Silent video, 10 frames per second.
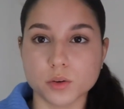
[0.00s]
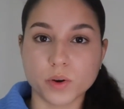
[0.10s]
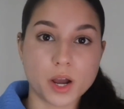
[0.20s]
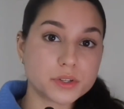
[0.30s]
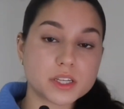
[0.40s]
When
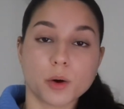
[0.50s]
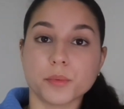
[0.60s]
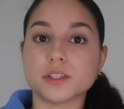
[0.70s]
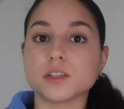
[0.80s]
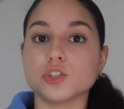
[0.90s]
I was
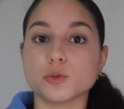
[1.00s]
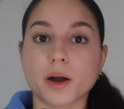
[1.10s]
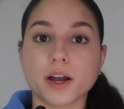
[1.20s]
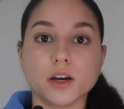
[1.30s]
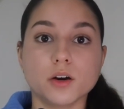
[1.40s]
helping teach
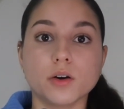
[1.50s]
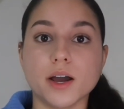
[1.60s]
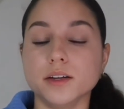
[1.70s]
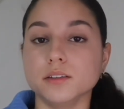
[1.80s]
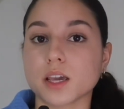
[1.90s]
bio
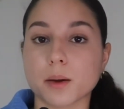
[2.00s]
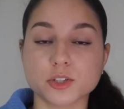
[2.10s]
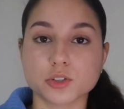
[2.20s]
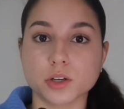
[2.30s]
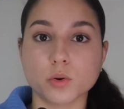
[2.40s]
and
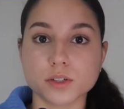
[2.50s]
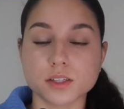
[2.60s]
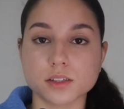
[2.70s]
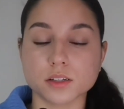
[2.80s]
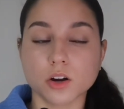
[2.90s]
chemistry
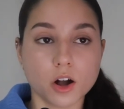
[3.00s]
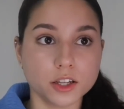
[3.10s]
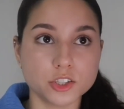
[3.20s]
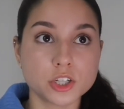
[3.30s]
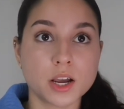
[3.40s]
courses in college,